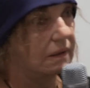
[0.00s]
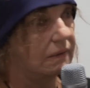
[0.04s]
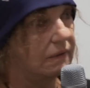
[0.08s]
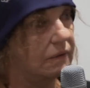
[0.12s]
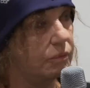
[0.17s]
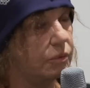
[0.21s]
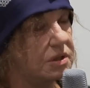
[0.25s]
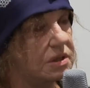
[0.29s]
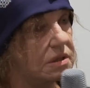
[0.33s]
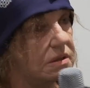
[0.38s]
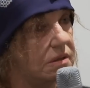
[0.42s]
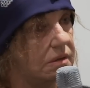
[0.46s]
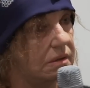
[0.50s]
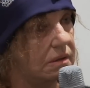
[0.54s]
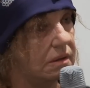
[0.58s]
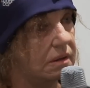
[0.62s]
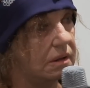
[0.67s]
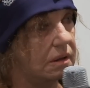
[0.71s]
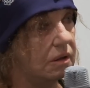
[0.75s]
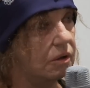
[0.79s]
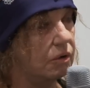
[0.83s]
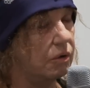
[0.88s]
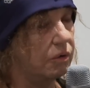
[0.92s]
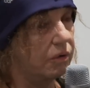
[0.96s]
There wasn't,
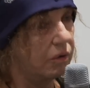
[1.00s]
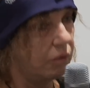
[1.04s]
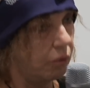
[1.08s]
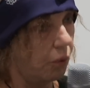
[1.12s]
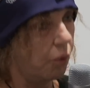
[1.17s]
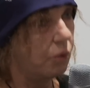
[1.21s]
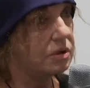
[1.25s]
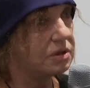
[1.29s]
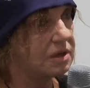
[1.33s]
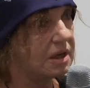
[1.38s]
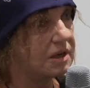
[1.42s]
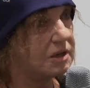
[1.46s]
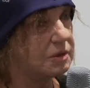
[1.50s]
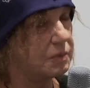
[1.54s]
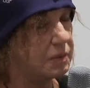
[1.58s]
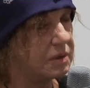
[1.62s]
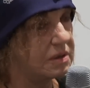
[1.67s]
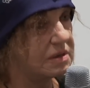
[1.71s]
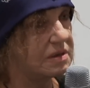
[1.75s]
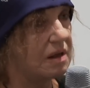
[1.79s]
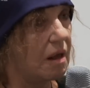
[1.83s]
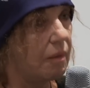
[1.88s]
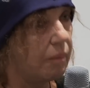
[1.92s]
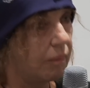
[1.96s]
you know, there always had to
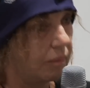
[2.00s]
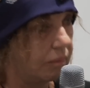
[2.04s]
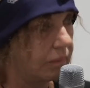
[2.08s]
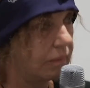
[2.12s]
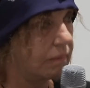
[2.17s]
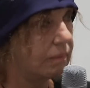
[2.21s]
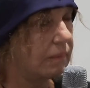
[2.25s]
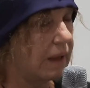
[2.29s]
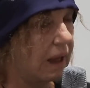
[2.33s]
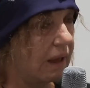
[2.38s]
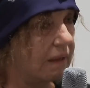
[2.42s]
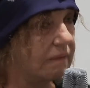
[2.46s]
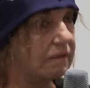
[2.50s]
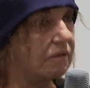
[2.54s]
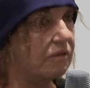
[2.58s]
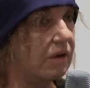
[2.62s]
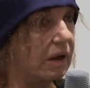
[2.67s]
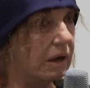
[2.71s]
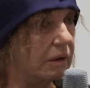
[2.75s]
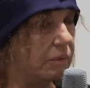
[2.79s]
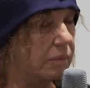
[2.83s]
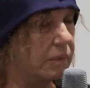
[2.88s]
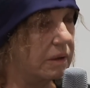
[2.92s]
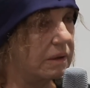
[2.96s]
be some other
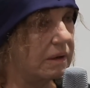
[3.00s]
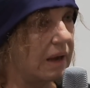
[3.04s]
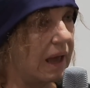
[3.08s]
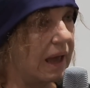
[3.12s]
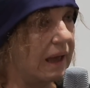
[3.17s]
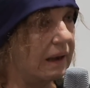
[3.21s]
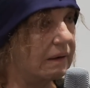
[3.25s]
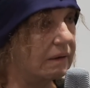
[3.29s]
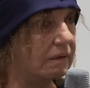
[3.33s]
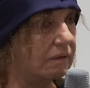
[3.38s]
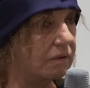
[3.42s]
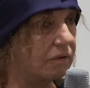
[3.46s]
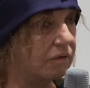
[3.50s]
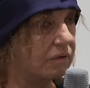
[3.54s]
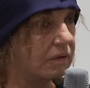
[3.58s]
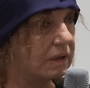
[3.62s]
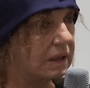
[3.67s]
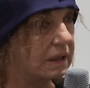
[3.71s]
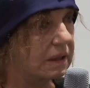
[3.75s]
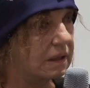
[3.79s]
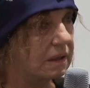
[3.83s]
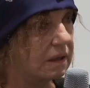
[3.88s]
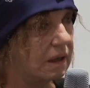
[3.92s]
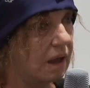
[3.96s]
element added.
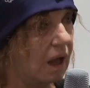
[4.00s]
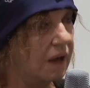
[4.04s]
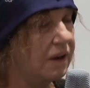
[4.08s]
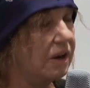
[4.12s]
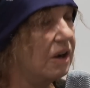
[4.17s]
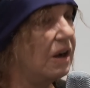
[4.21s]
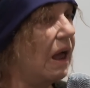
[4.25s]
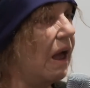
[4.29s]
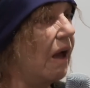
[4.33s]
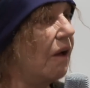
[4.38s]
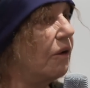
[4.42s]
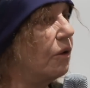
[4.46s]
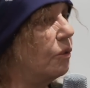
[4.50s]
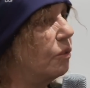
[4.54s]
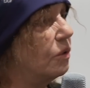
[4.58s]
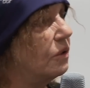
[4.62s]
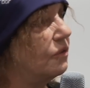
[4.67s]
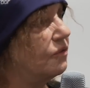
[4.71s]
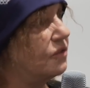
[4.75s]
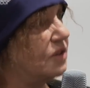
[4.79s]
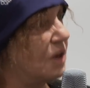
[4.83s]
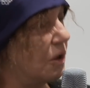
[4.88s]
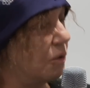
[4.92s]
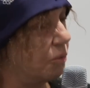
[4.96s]
I don't know how he would
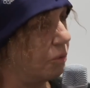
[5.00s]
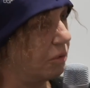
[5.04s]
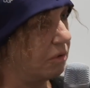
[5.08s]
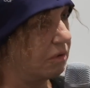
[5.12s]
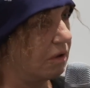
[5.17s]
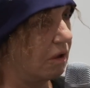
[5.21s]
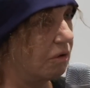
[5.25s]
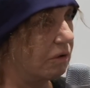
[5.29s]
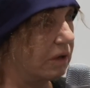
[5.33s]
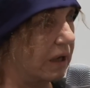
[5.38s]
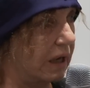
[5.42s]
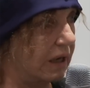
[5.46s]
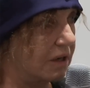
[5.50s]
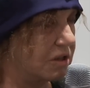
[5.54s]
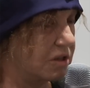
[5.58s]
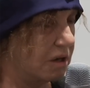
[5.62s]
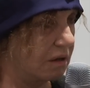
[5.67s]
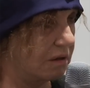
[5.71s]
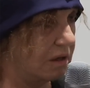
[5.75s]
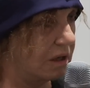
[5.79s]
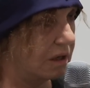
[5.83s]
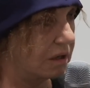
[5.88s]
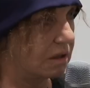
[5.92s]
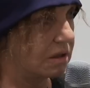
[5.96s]
have dealt with old age.
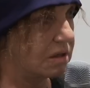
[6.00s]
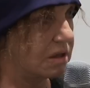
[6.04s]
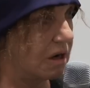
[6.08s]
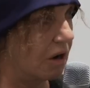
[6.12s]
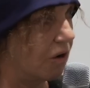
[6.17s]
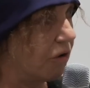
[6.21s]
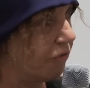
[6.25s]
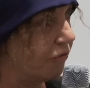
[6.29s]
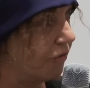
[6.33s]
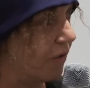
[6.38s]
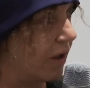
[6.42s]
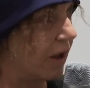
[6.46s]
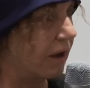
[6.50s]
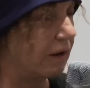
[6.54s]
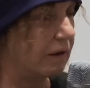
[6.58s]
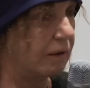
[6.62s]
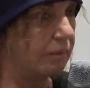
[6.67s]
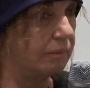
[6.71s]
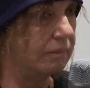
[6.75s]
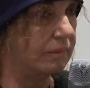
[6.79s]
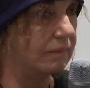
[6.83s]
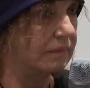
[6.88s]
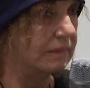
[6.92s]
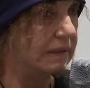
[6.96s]
I think it terrified
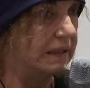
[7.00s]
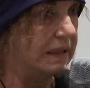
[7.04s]
him.